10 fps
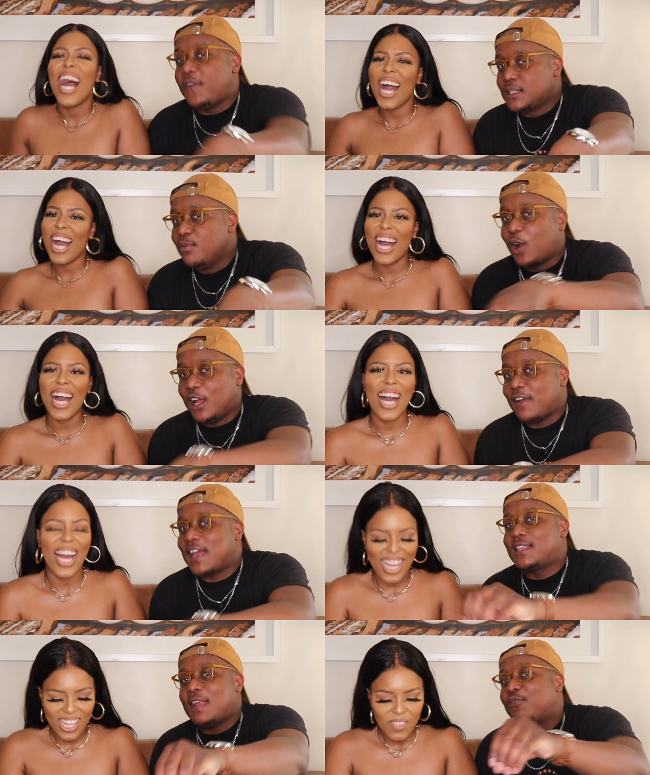Speaker 1: Facebook and
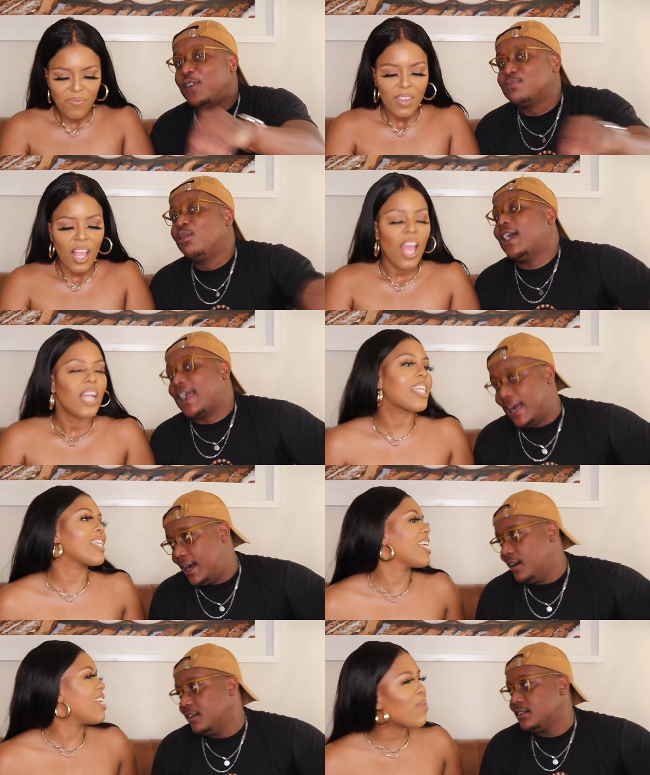I still have a Facebook account.
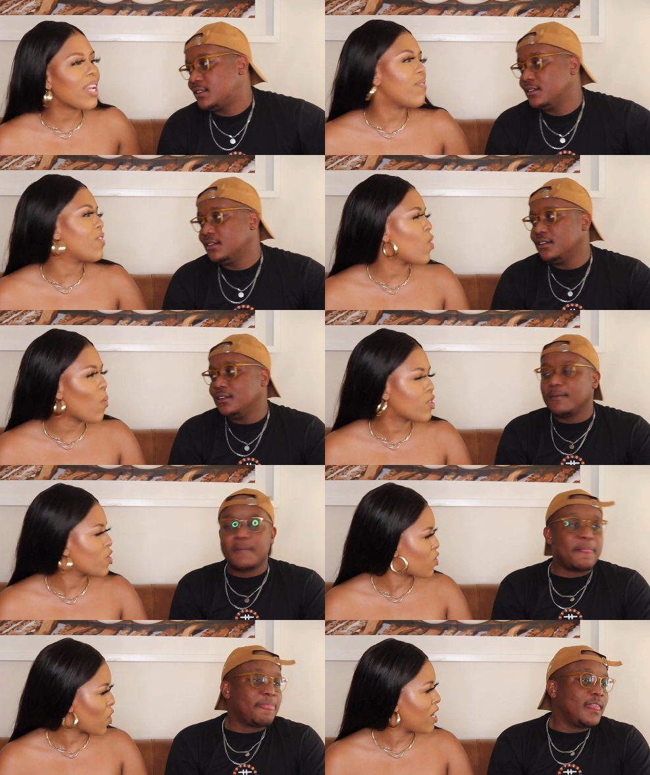Does
Speaker 2: anybody even know what
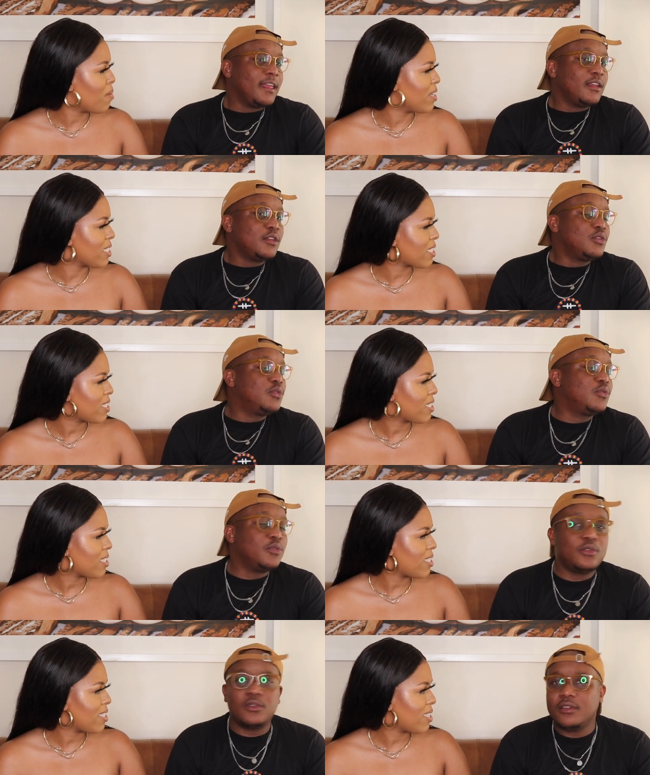your surname is?
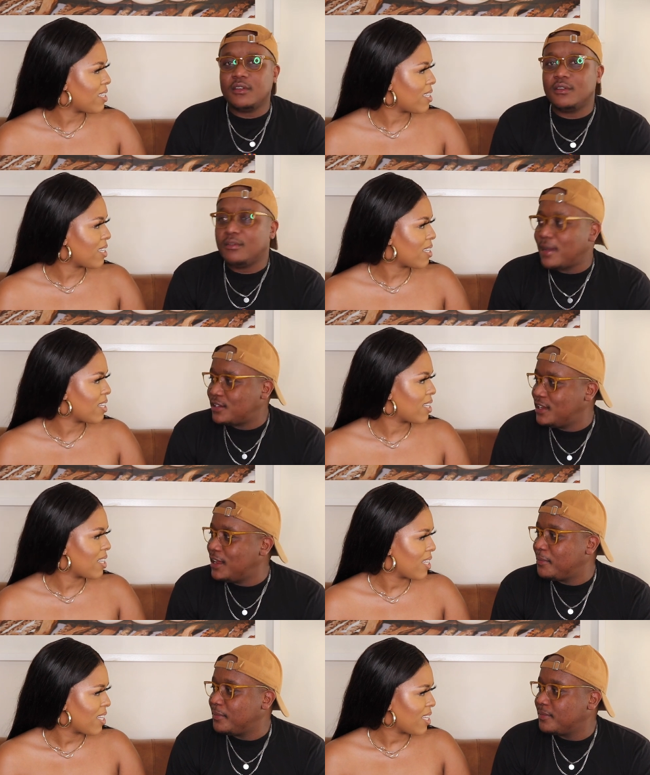
Speaker 1: My
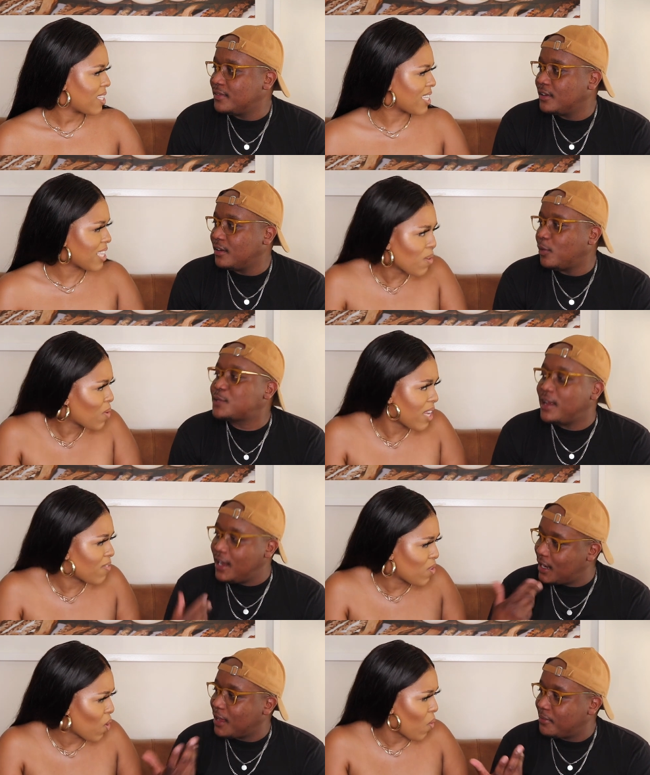surname?
Speaker 2: Does What's my
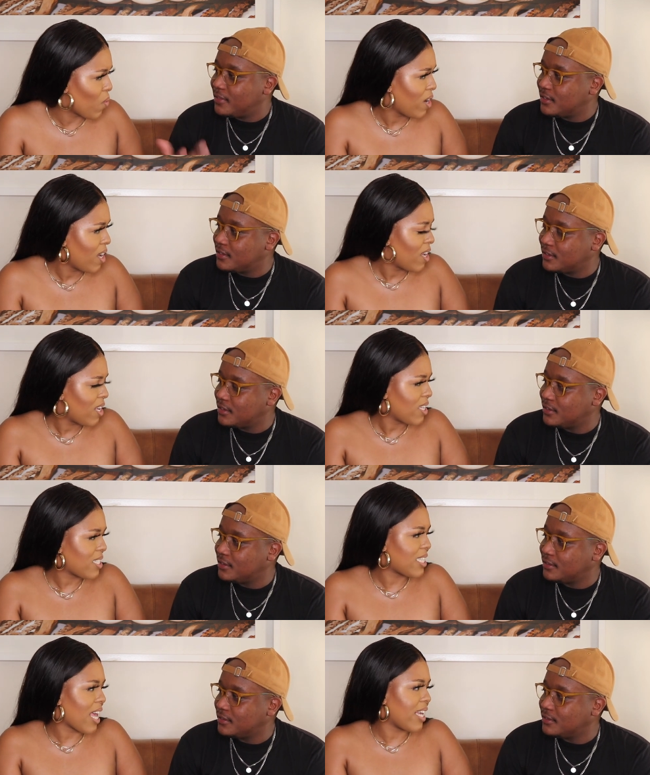nickname? Know?
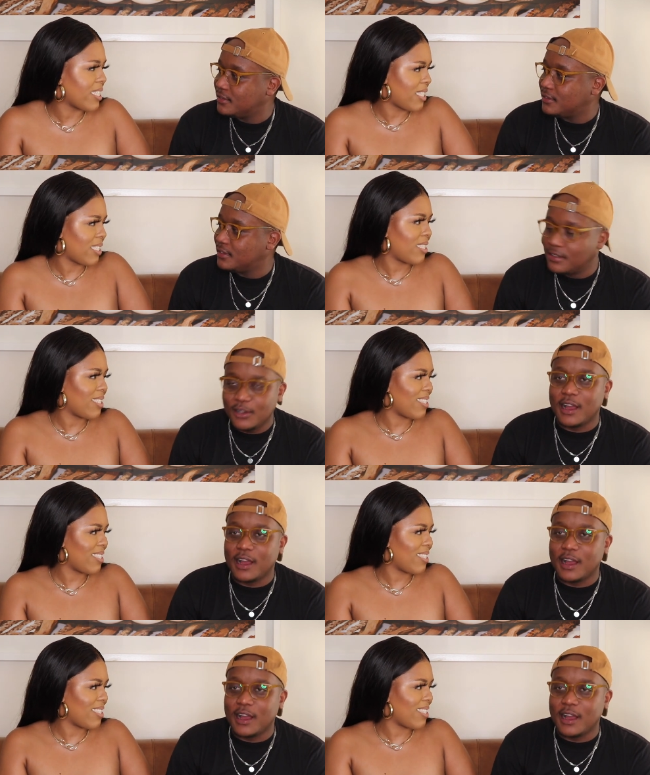Says.
Speaker 1: No,